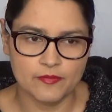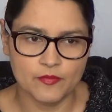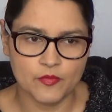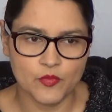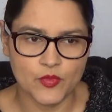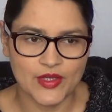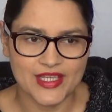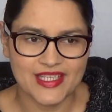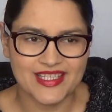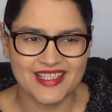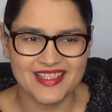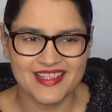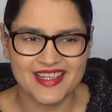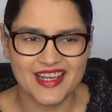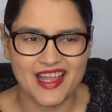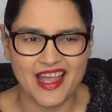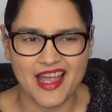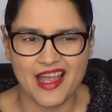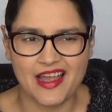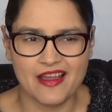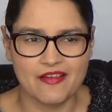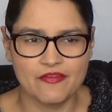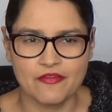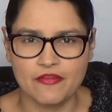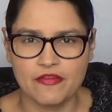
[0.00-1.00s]
We didn't
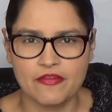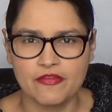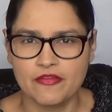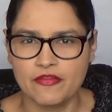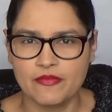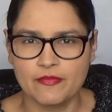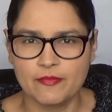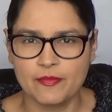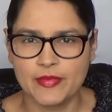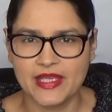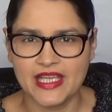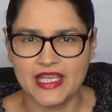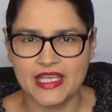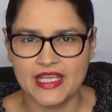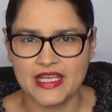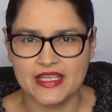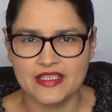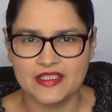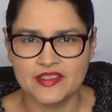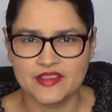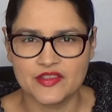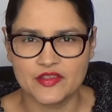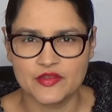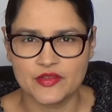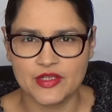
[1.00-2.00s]
have
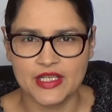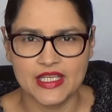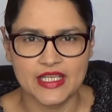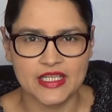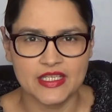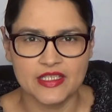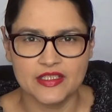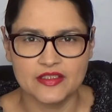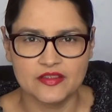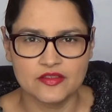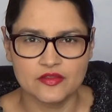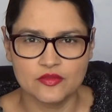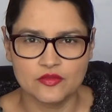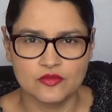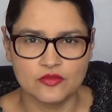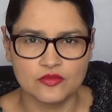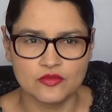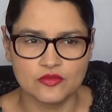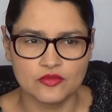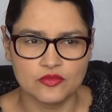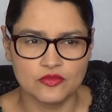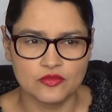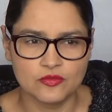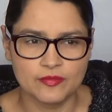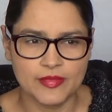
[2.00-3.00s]
PS3s
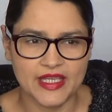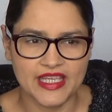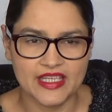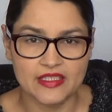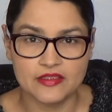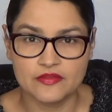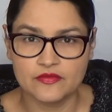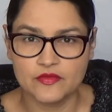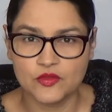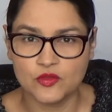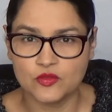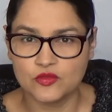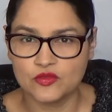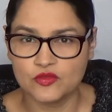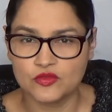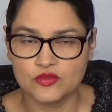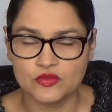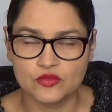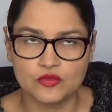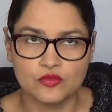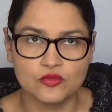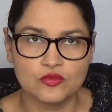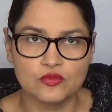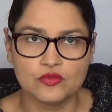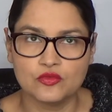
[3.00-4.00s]
or PS4s or